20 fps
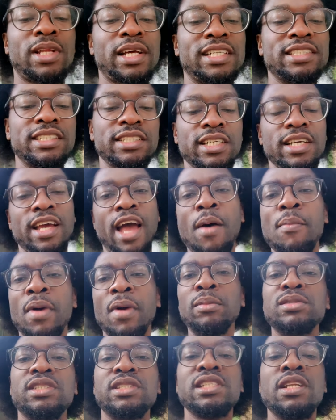like I said, I'm,
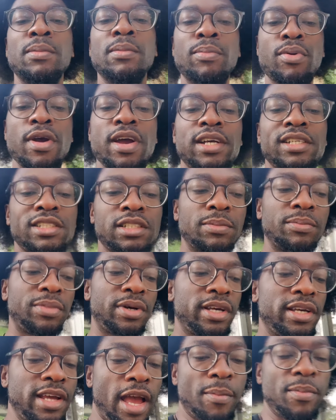I'm still impressed,
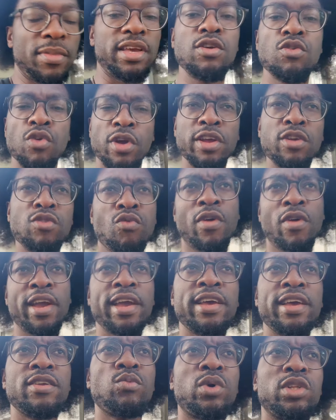but he, I mean, he, he
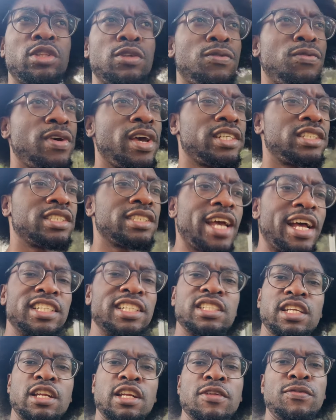ran what the fastest guys
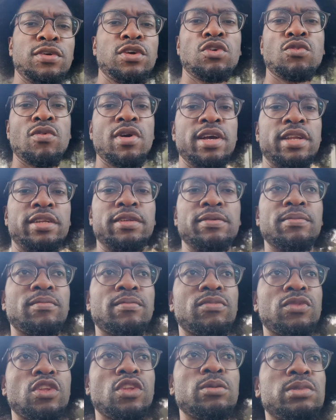in the NFL run.
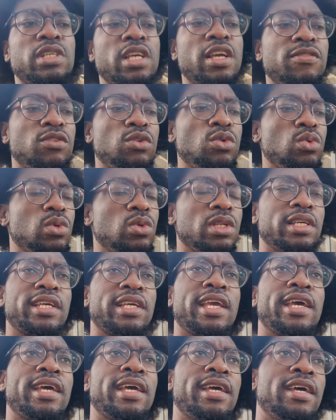You know I'm saying if you
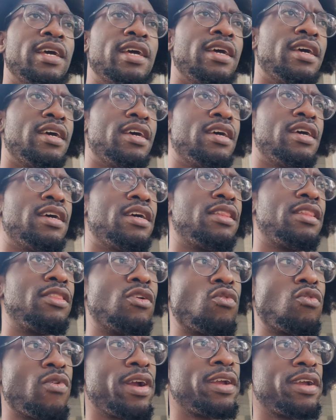look at
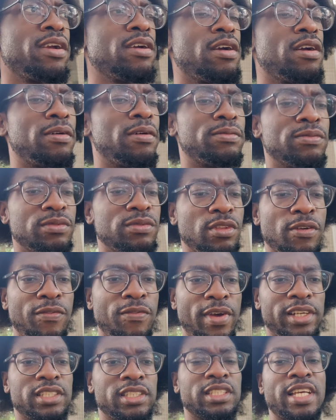the record of the
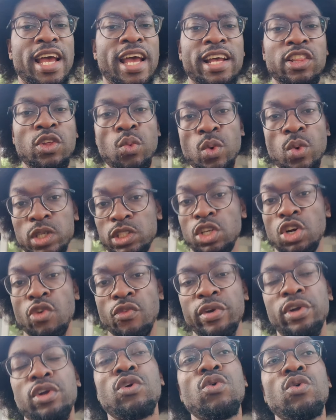fastest guy, the ones that are
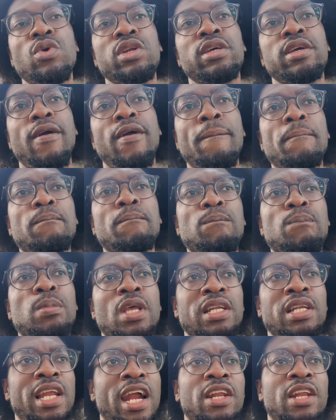recorded,
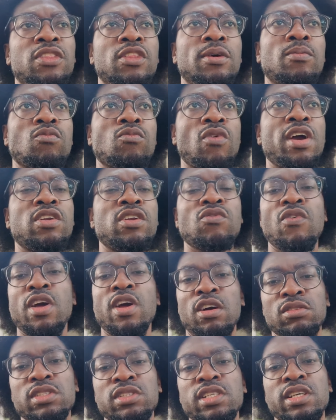a lot of them run
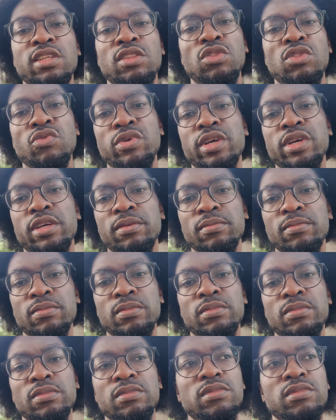around 10 3
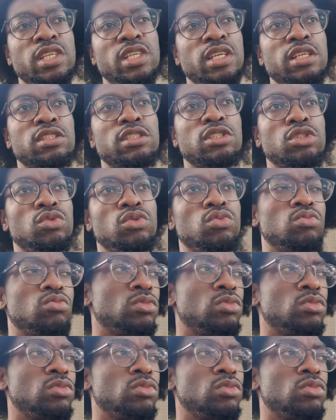ten two.